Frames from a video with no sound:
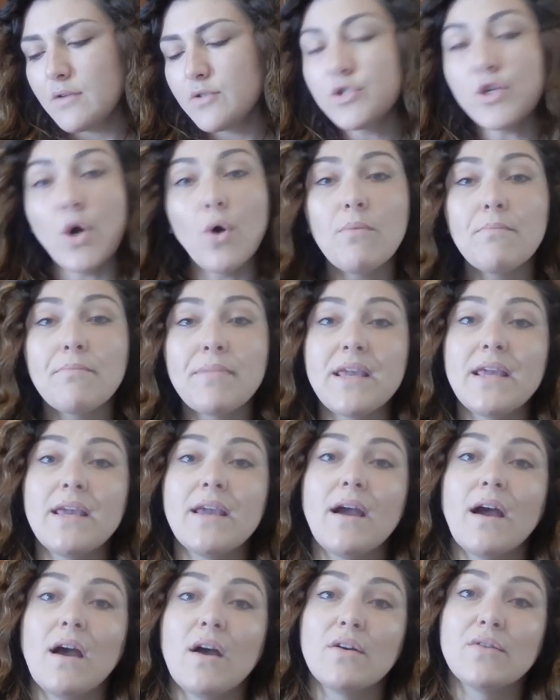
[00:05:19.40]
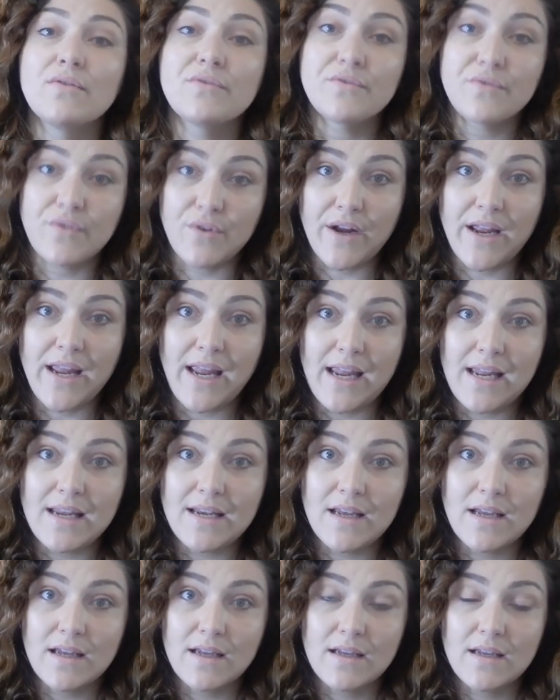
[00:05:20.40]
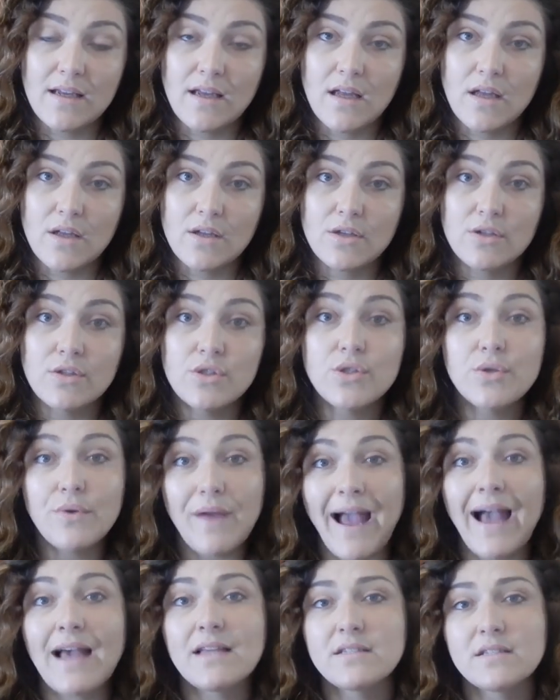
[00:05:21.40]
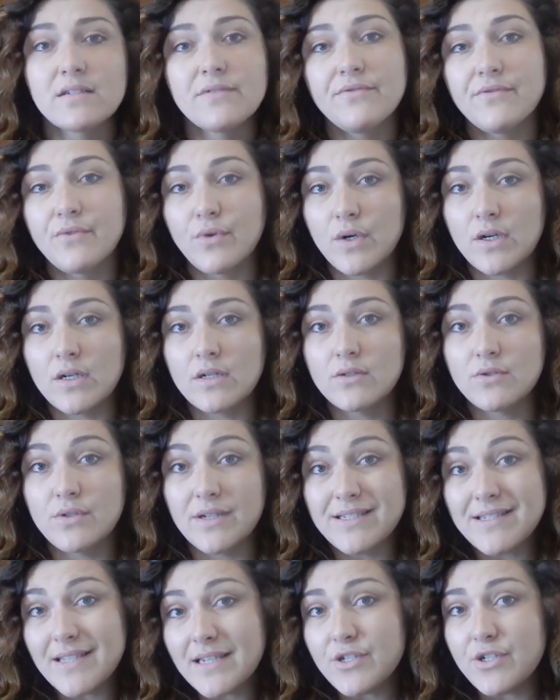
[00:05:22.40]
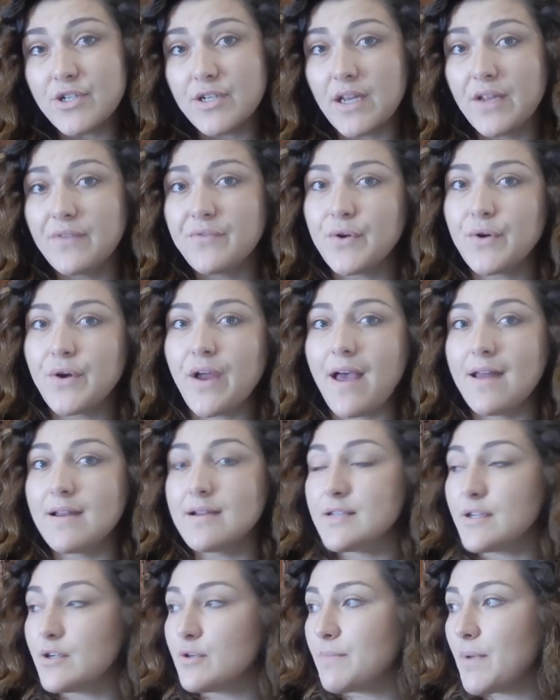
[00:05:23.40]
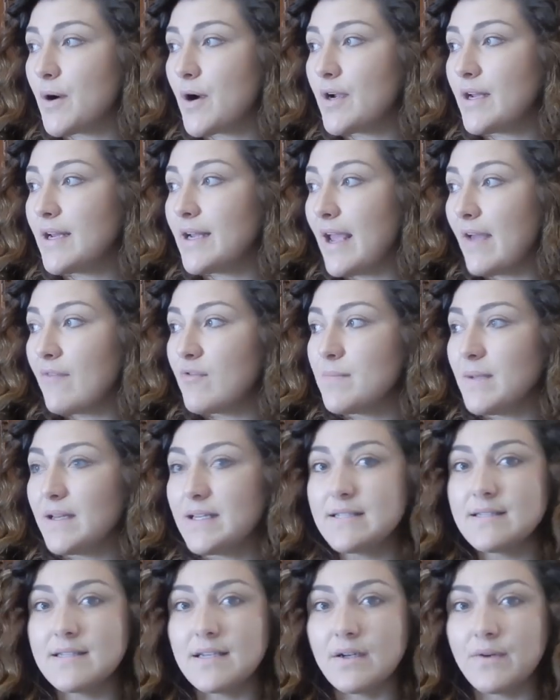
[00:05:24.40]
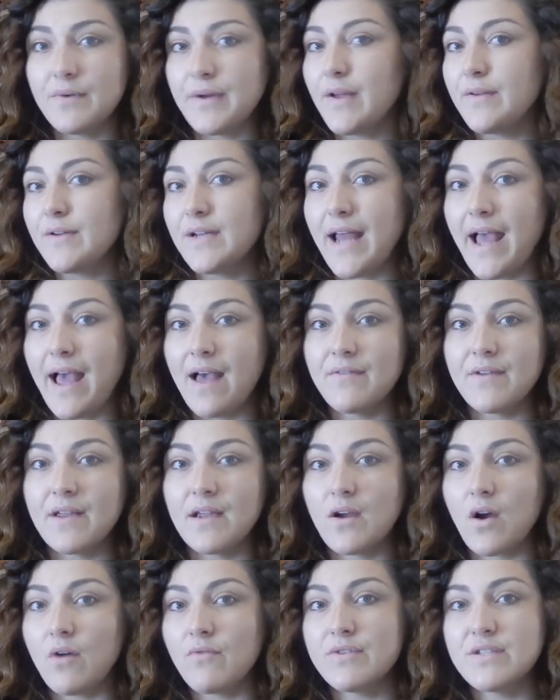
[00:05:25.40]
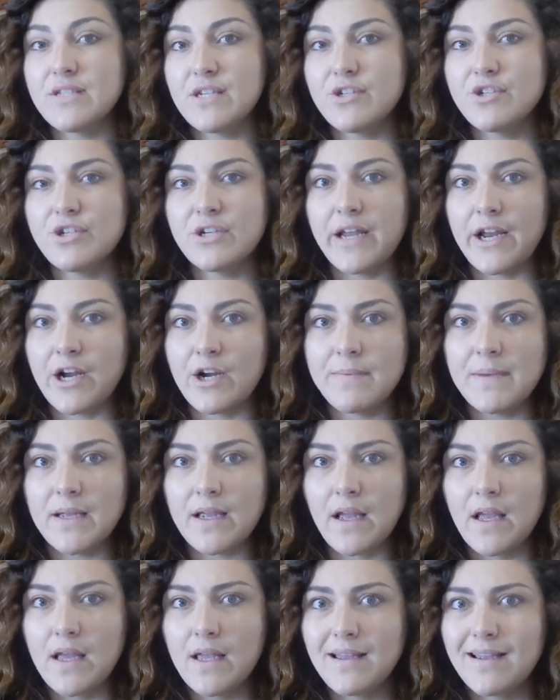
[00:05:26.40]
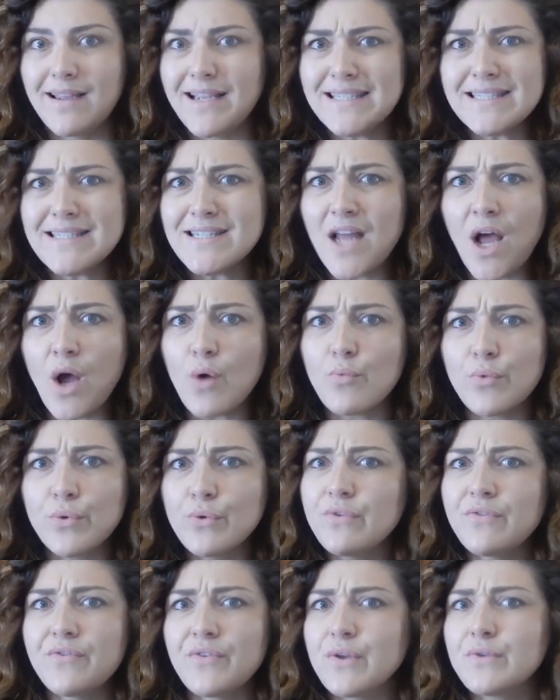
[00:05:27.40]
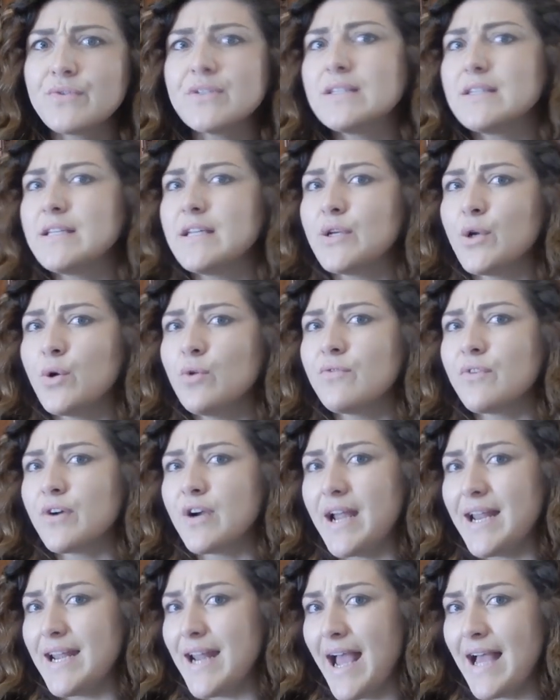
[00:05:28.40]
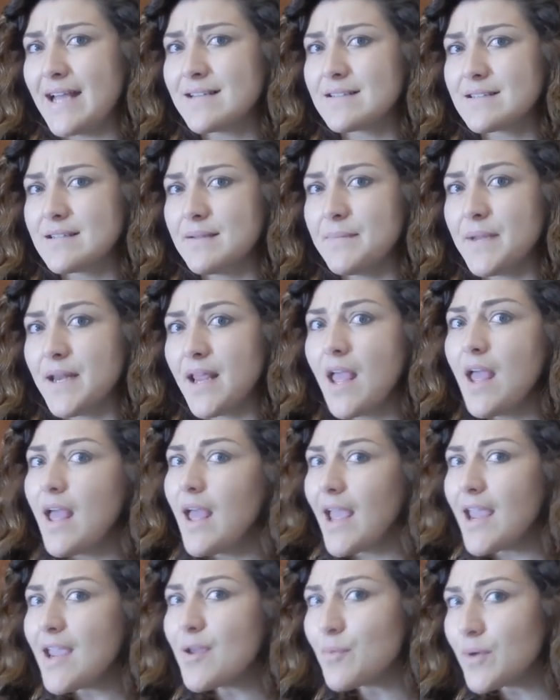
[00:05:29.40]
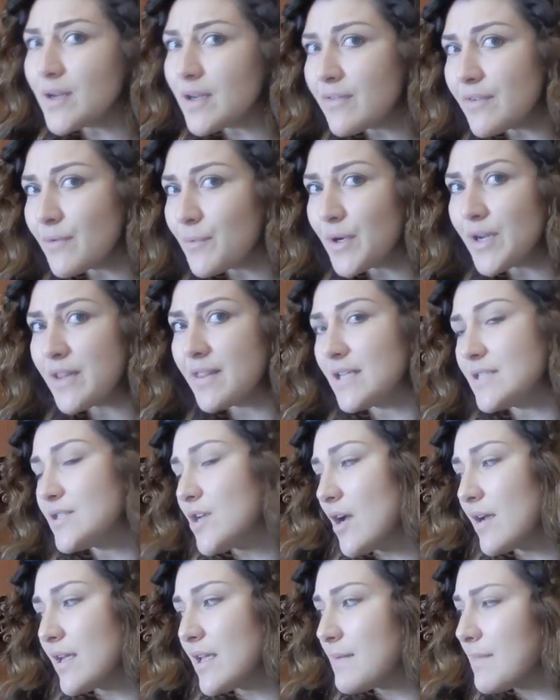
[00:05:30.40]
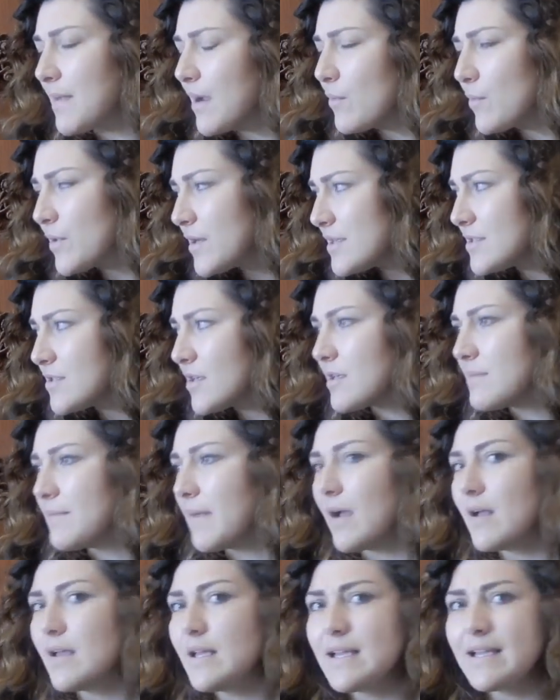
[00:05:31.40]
Don't be afraid to ask for translation. If you're at a dinner party and everybody's sitting around and having conversation in Arabic, it's not rude of you to lean over and ask somebody, hey, what are they talking about? What are they talking about?